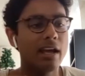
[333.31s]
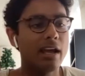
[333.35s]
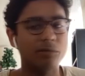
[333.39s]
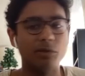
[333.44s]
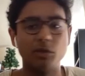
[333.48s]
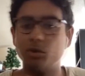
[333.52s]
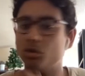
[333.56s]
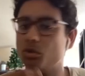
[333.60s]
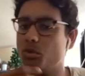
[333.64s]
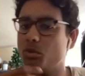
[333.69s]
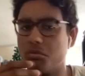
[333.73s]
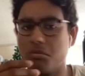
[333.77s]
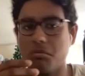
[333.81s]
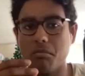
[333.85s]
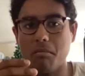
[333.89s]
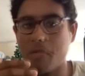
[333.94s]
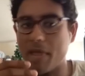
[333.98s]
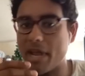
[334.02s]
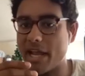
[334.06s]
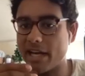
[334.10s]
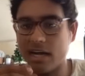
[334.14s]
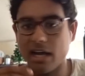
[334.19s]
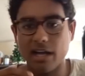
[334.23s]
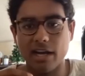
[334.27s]
You
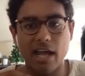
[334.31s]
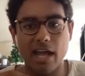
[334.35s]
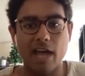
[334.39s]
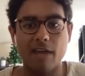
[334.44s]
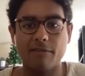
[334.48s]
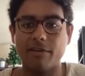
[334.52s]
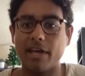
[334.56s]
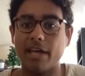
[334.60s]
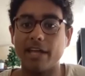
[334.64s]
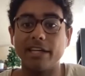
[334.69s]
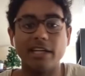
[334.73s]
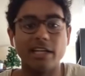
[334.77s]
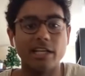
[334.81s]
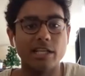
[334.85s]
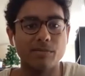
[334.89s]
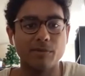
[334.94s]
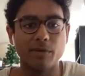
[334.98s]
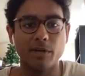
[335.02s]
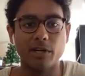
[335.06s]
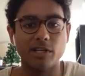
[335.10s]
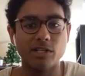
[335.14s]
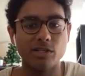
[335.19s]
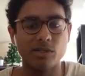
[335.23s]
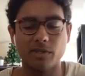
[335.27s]
may not have any
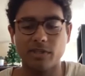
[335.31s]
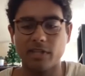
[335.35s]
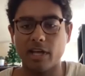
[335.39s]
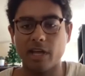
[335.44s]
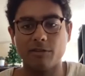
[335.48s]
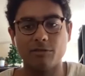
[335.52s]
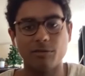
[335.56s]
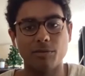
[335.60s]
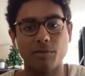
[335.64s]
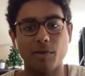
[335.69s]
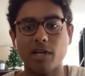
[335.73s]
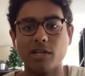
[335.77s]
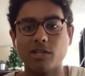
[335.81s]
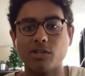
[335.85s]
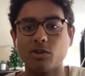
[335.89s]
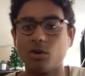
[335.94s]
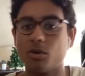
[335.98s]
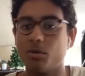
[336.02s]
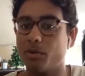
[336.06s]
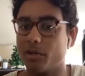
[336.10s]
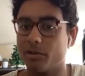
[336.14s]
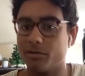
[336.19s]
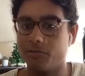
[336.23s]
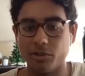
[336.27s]
experience with that from high
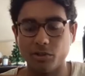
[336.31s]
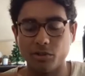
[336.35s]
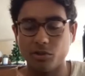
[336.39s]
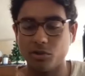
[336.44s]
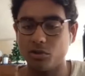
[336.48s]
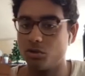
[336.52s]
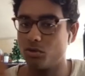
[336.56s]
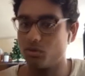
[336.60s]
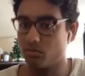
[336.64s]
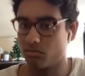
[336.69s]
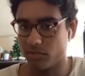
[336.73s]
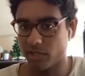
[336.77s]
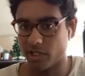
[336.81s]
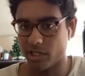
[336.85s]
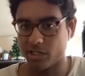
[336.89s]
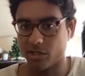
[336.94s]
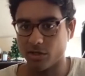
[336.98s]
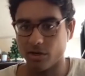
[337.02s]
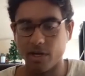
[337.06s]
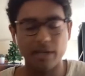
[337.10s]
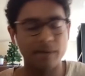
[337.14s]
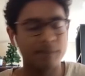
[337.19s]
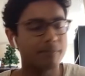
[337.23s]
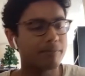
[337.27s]
school, but if you do, that's
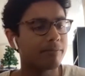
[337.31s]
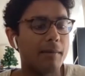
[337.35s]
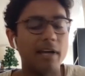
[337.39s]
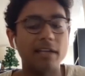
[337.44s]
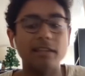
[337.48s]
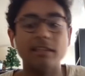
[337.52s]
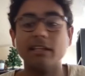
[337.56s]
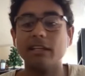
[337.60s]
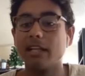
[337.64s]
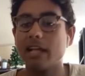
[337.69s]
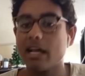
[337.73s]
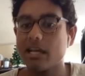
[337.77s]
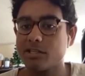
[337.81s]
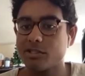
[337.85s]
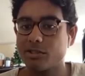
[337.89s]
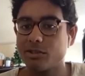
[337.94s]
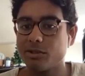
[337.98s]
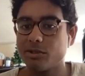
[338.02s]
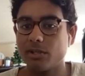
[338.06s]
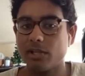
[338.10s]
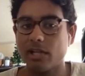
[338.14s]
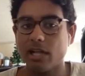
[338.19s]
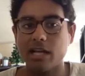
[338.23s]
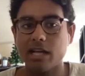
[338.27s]
great. And the last
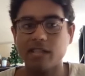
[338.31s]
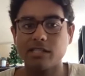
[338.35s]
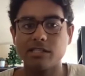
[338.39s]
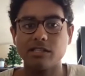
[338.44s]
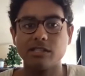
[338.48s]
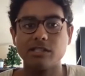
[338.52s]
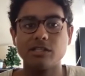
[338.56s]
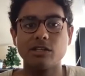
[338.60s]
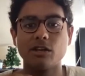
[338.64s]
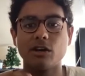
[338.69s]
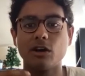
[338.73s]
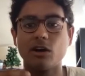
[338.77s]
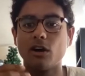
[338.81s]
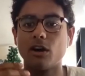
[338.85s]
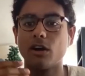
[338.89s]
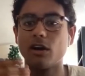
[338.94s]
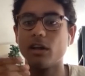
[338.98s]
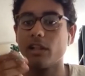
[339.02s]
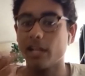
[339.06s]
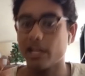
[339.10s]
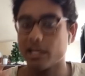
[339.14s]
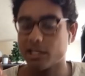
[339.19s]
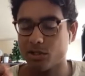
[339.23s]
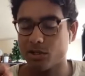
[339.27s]
two classes are
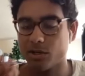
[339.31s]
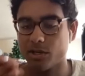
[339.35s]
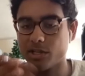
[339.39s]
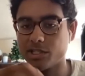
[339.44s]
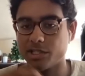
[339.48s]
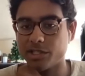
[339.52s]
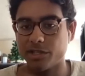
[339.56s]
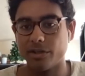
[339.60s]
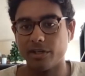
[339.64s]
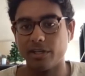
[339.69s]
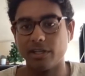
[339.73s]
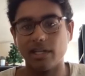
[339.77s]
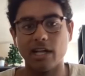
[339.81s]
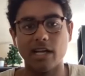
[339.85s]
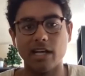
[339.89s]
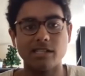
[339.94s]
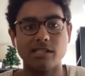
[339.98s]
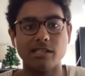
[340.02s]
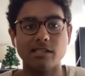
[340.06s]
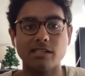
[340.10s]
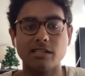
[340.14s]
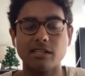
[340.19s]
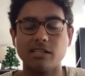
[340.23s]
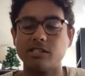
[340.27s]
electrical engineering
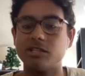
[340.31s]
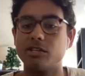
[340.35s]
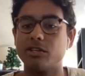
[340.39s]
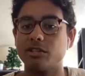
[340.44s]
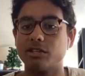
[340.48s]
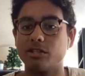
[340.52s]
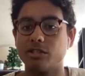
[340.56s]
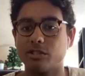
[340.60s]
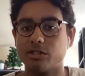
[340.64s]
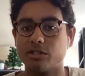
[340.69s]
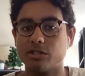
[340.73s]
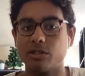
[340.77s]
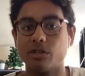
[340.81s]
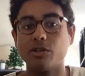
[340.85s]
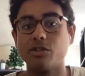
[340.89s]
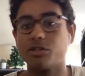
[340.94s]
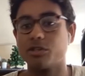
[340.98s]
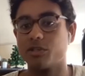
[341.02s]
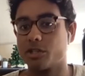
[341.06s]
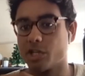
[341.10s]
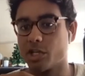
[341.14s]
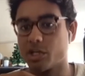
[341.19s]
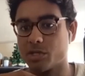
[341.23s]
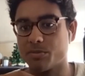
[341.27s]
classes. And so those
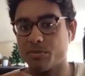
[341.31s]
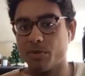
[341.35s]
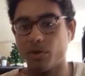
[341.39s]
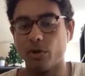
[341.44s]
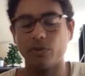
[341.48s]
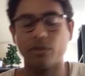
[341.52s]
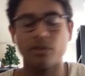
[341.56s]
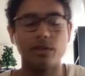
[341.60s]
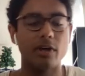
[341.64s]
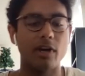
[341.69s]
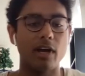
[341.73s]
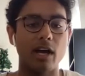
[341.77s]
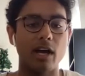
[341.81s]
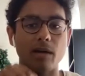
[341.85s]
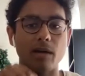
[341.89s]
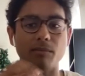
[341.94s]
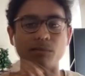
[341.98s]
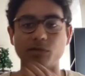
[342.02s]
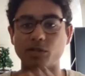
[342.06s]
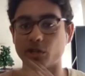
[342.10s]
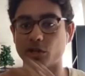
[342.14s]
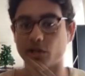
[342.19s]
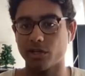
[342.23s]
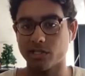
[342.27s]
are just both
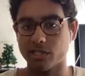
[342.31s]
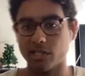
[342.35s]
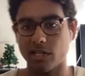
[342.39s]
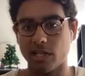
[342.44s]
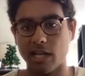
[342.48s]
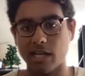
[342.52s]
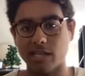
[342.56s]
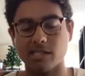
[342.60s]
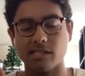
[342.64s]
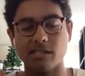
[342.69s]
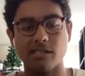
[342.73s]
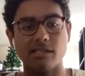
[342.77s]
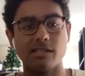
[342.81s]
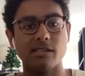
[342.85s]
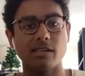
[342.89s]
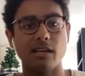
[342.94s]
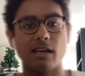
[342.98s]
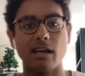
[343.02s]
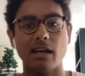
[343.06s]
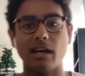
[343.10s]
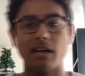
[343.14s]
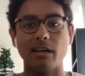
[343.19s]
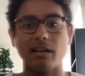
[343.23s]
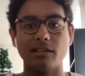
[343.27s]
circuits classes
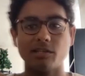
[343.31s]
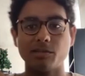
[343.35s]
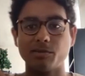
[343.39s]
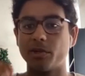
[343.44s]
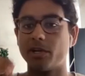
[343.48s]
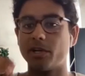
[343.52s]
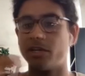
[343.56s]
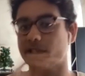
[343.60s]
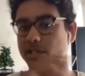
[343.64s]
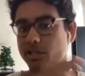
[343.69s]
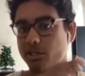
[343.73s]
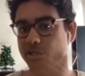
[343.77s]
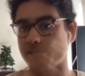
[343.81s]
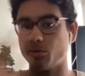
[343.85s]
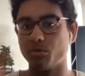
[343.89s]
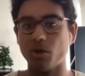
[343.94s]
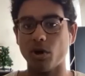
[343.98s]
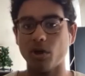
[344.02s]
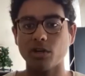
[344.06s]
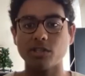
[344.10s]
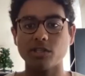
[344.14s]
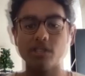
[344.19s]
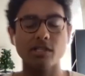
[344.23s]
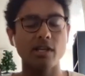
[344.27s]
split into two
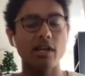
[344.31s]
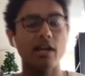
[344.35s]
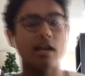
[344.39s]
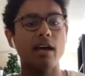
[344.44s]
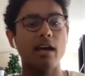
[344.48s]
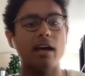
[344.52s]
parts.